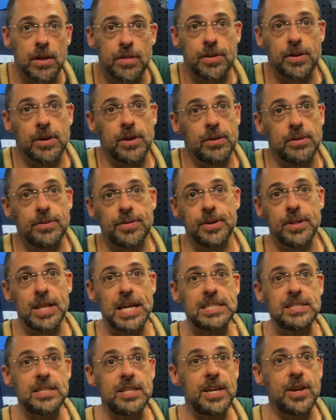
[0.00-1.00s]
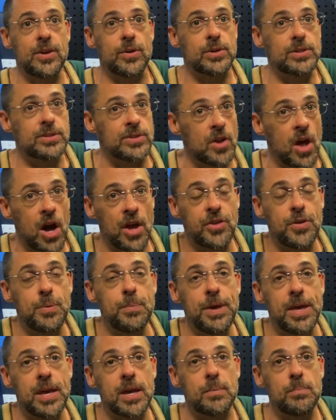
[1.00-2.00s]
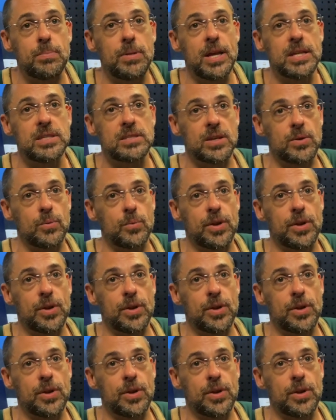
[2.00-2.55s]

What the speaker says: The lesson here is not to be complacent